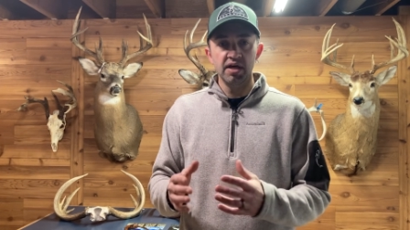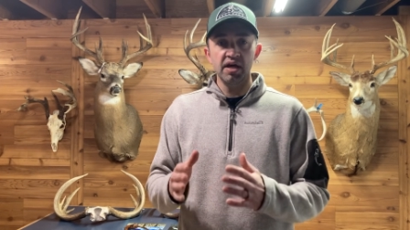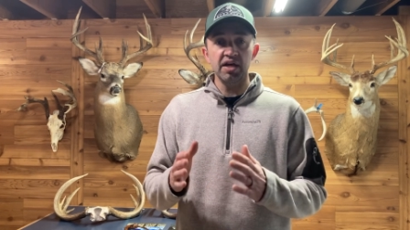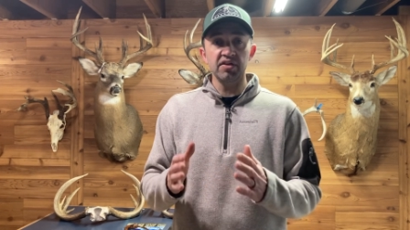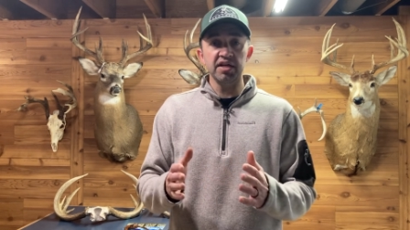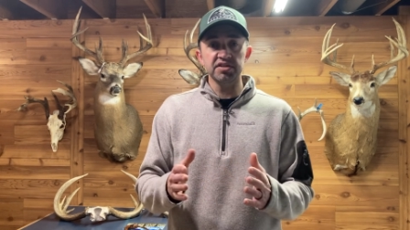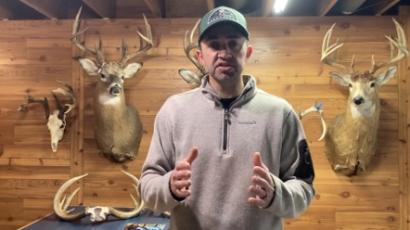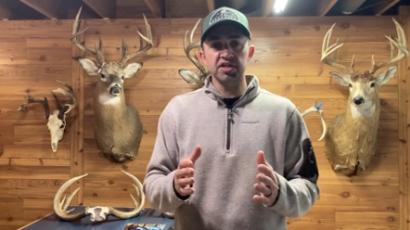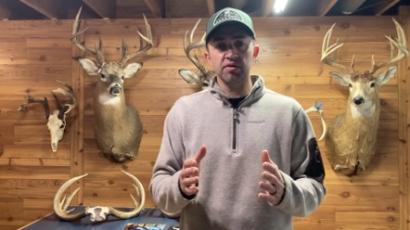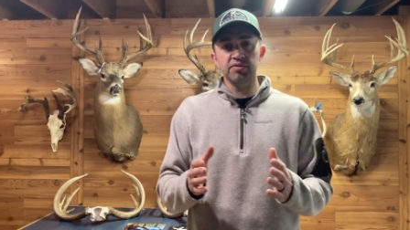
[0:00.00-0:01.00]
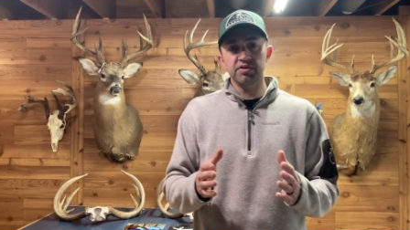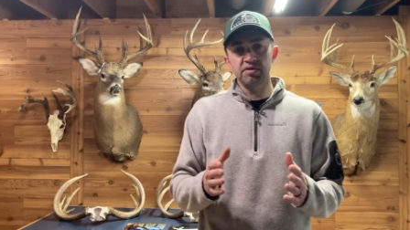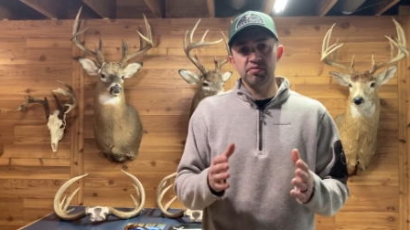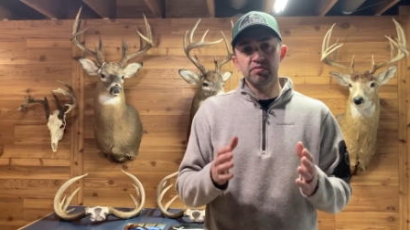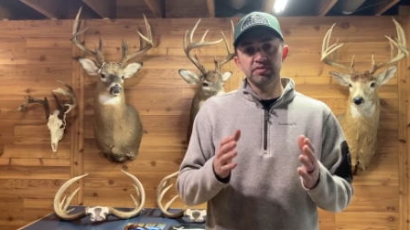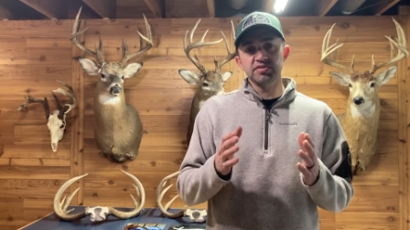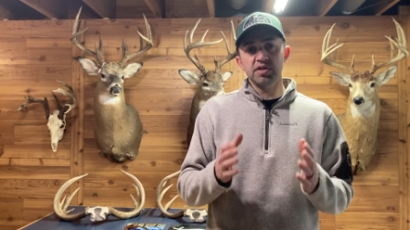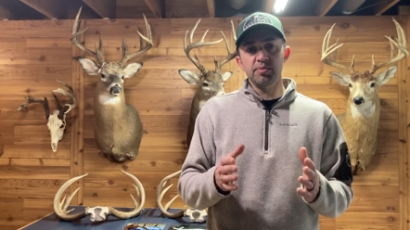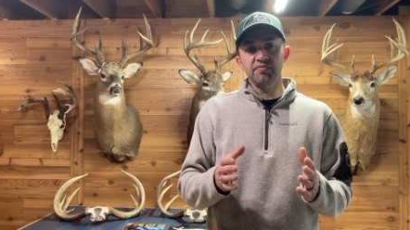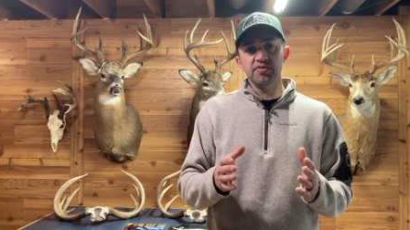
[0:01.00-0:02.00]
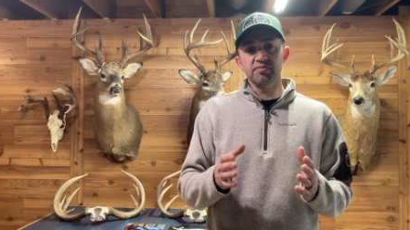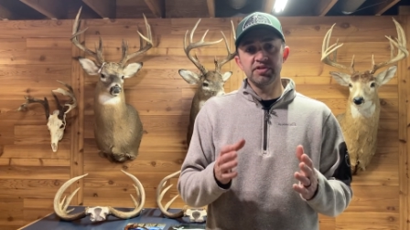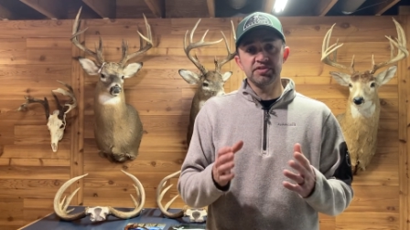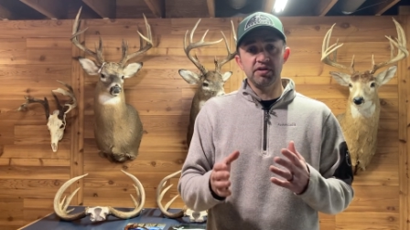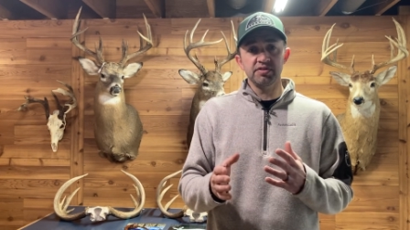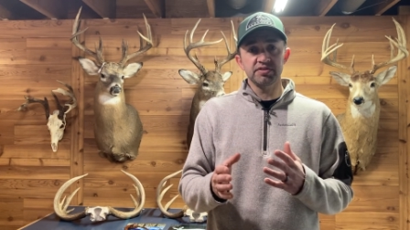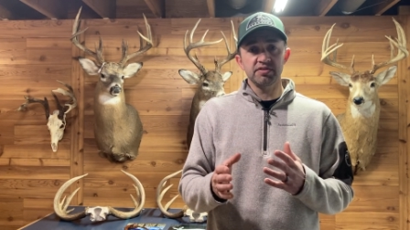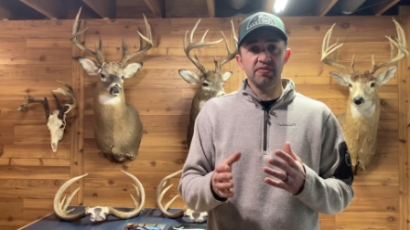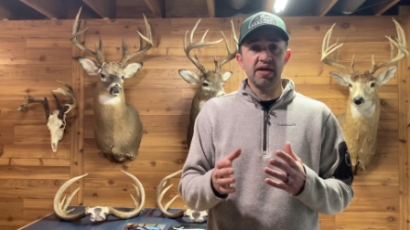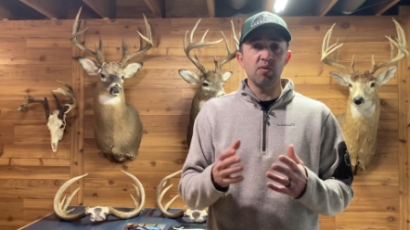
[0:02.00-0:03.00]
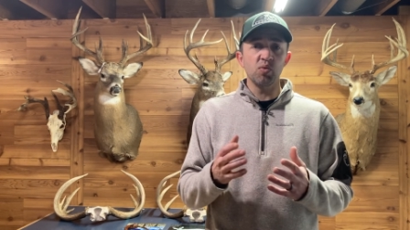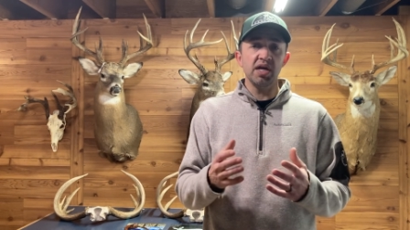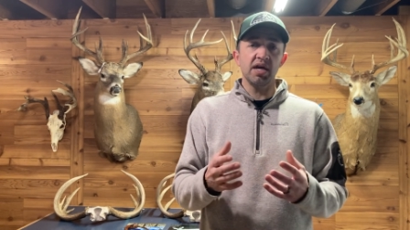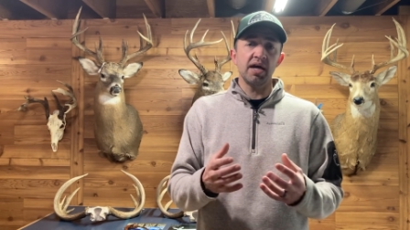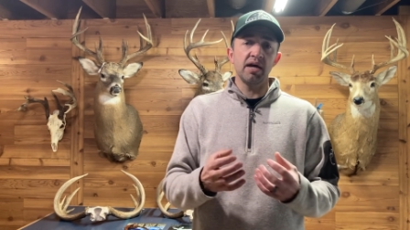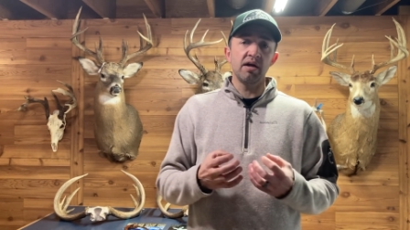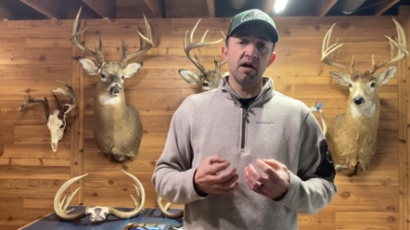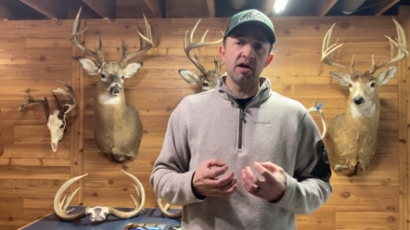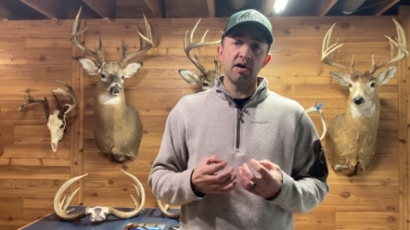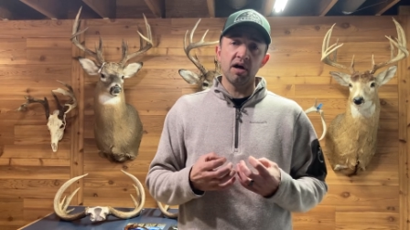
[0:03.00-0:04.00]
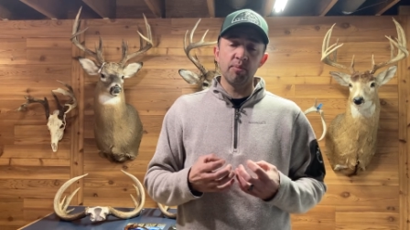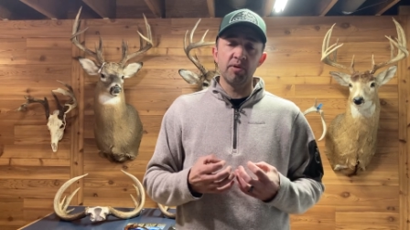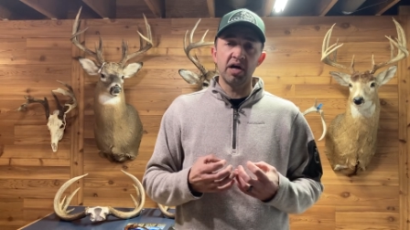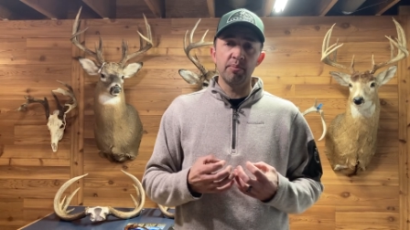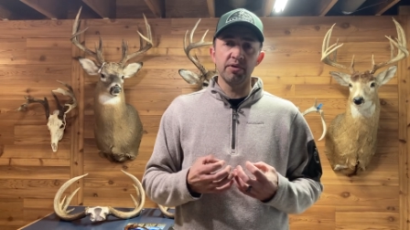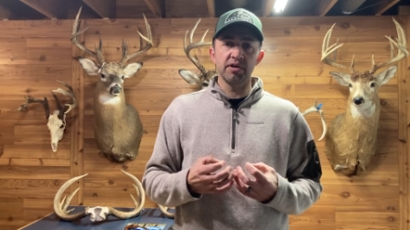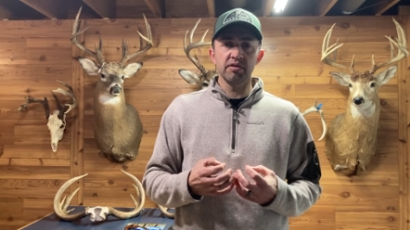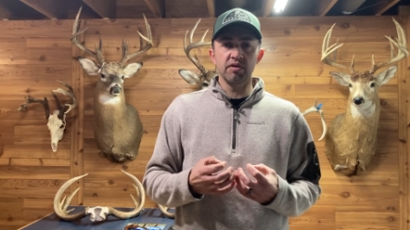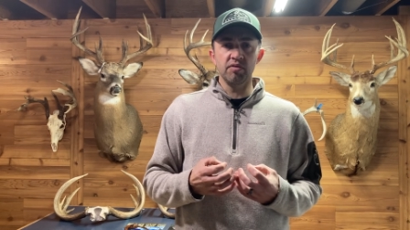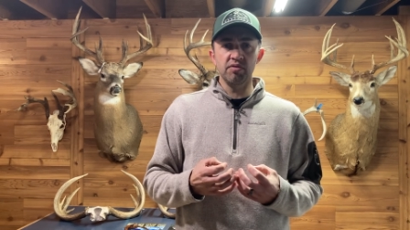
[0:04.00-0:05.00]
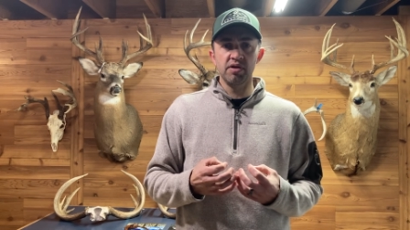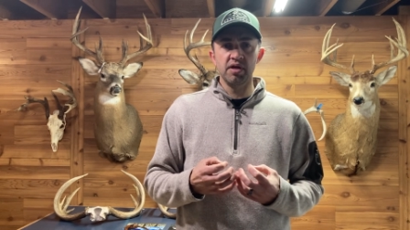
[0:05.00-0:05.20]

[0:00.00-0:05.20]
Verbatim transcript: I'd like to share with you some of the results that we had on our property alone.